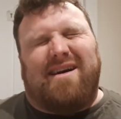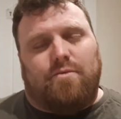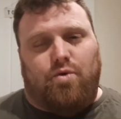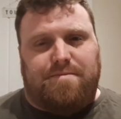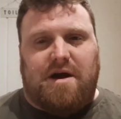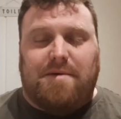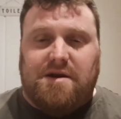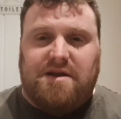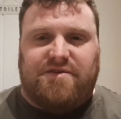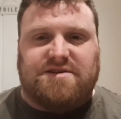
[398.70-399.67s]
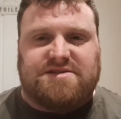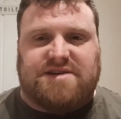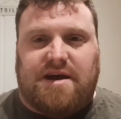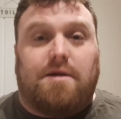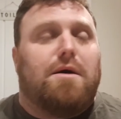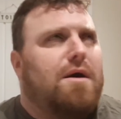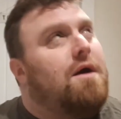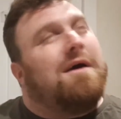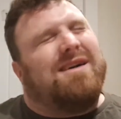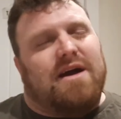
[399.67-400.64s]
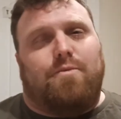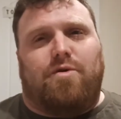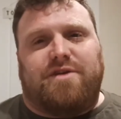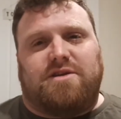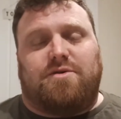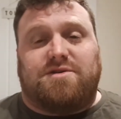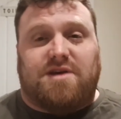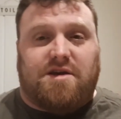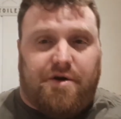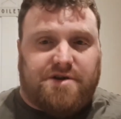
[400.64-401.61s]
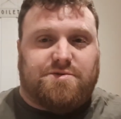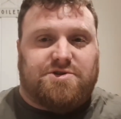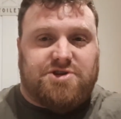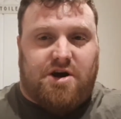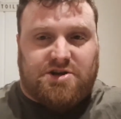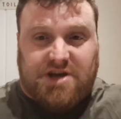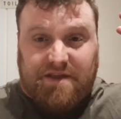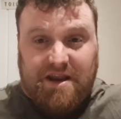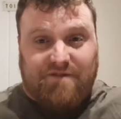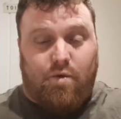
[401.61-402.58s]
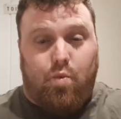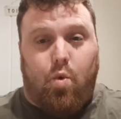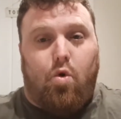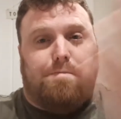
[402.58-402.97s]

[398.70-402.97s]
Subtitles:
would become a living saint. And what they do is they go into a church and they'd have a wall